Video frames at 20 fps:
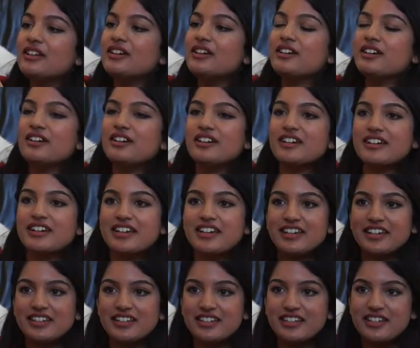look!
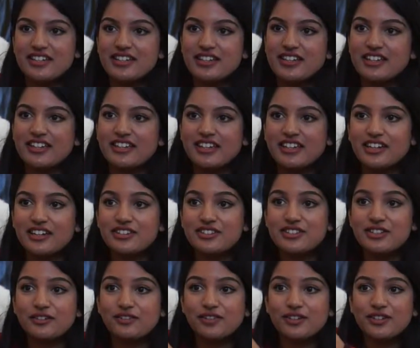Here's
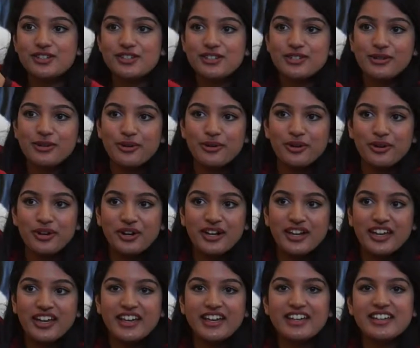the first
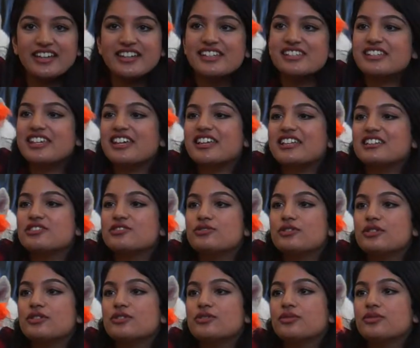toy. It's like, it's
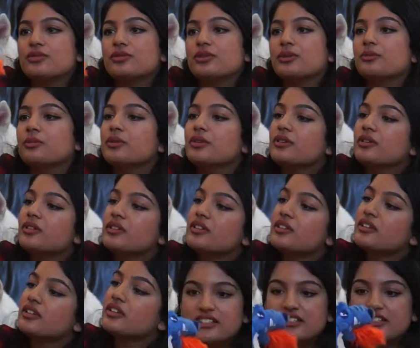adorable.
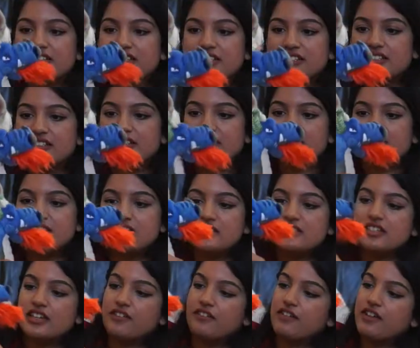It's
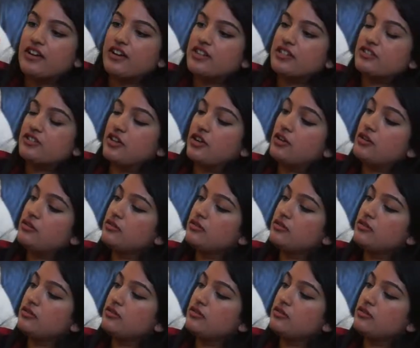like very strong.